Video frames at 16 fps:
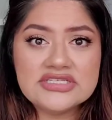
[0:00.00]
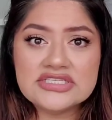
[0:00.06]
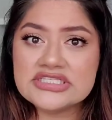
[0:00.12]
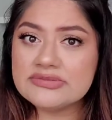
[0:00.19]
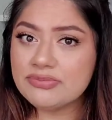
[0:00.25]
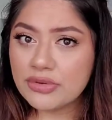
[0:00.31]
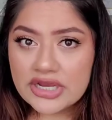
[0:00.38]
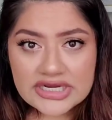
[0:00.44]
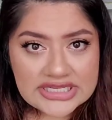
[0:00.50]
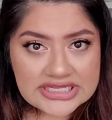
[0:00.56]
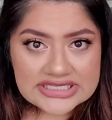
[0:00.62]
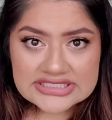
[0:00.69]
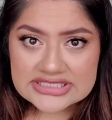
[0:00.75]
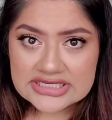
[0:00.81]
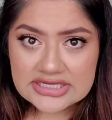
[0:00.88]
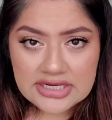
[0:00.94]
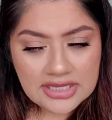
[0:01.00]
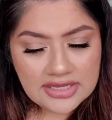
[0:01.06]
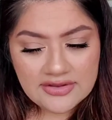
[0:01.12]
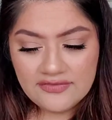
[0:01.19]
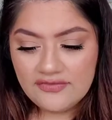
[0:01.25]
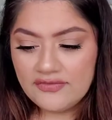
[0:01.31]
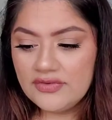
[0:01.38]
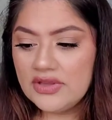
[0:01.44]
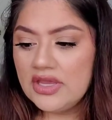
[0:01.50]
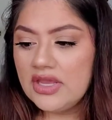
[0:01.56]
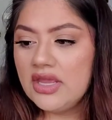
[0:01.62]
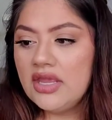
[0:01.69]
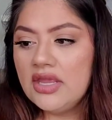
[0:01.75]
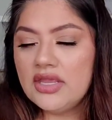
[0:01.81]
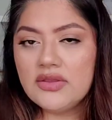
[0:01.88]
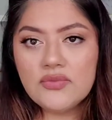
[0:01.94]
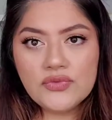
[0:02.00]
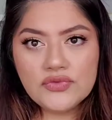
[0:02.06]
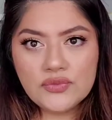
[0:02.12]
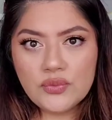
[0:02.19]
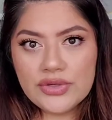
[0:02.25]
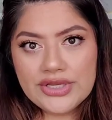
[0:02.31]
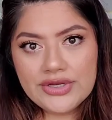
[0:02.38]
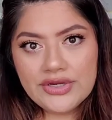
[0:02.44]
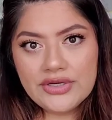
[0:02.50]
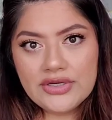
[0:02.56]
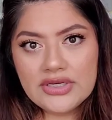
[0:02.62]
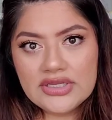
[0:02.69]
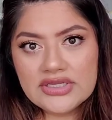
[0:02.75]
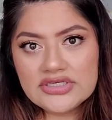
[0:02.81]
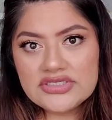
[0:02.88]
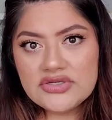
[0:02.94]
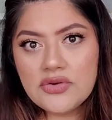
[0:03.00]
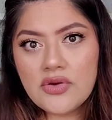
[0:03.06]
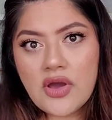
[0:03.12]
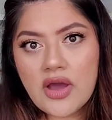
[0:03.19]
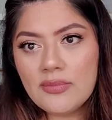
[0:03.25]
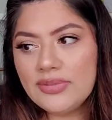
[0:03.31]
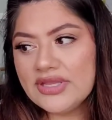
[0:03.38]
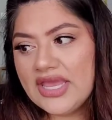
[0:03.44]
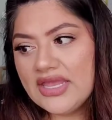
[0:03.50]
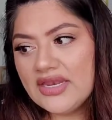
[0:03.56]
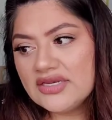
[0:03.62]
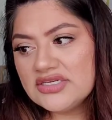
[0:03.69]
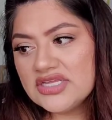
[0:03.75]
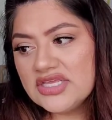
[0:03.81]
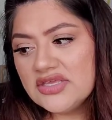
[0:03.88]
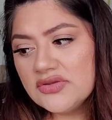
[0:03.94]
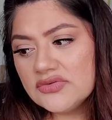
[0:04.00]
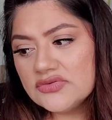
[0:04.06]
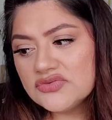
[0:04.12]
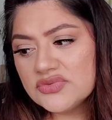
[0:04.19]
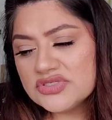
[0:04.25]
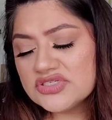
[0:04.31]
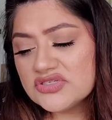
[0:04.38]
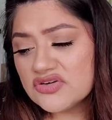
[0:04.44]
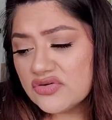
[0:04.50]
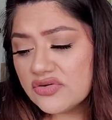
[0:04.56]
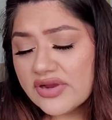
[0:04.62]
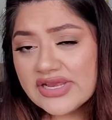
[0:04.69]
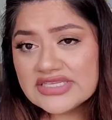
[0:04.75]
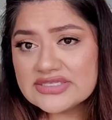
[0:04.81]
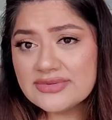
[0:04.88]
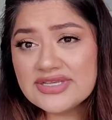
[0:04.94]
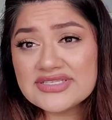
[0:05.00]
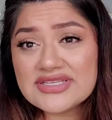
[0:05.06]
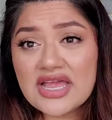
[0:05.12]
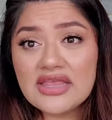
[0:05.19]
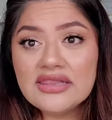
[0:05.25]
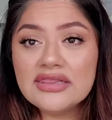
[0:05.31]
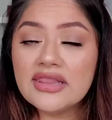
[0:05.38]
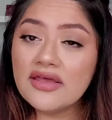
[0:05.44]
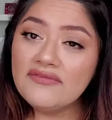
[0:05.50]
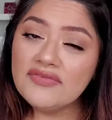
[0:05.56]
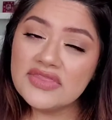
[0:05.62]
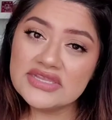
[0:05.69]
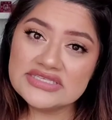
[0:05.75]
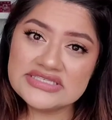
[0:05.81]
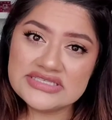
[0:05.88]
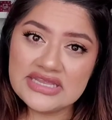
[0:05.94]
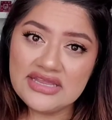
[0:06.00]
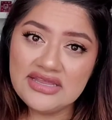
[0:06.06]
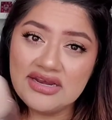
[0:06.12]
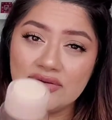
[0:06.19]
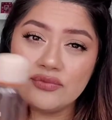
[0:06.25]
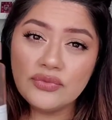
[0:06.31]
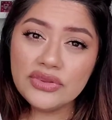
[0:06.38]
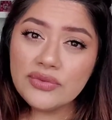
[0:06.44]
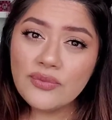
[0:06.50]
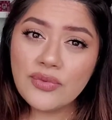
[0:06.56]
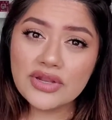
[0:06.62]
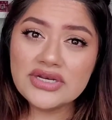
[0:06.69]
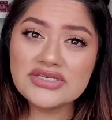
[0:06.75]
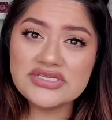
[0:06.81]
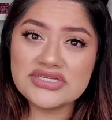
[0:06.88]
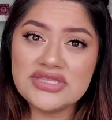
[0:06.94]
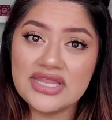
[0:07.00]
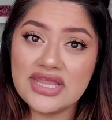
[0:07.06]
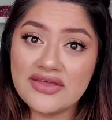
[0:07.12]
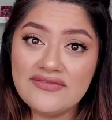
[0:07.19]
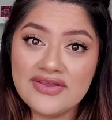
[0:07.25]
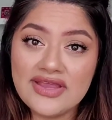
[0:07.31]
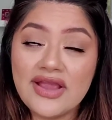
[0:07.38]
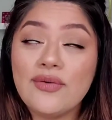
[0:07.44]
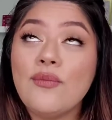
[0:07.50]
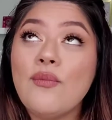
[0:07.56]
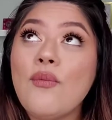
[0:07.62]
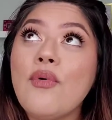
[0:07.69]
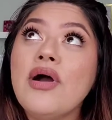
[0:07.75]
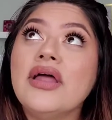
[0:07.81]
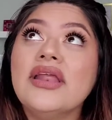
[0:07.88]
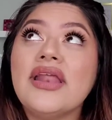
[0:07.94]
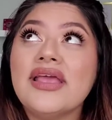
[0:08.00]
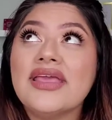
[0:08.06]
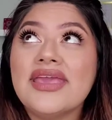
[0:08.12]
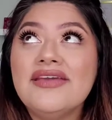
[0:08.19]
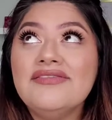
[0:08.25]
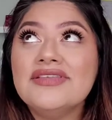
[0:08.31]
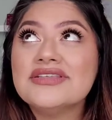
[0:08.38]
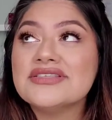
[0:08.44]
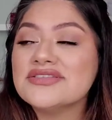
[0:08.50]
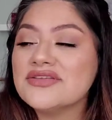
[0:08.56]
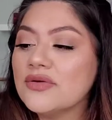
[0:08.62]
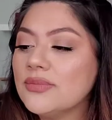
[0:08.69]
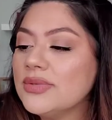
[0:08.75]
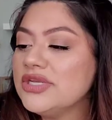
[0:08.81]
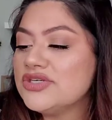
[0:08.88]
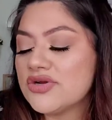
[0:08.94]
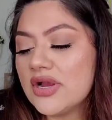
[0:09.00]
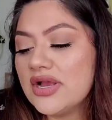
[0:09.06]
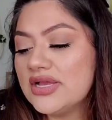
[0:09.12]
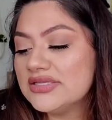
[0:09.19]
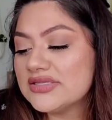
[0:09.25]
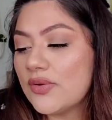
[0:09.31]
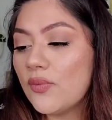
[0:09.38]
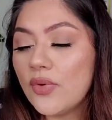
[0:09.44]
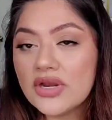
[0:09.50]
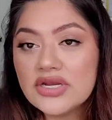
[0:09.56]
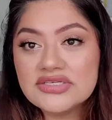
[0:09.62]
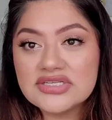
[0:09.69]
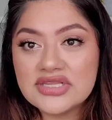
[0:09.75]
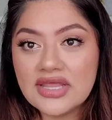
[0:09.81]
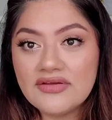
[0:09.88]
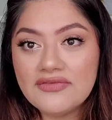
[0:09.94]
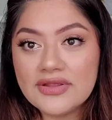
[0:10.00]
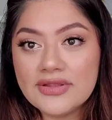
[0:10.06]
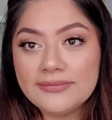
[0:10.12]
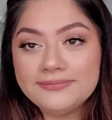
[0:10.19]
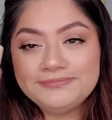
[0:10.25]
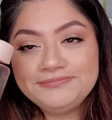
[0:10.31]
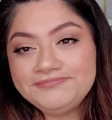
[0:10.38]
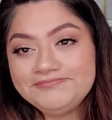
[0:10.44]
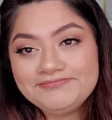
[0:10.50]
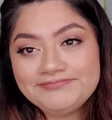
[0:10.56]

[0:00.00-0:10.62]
didn't spread easy enough. It was weird and too complicated to use, which is crazy because I love this scent and I really wanted to love it. I wanted, I gave this so many tries. I wanted to love it.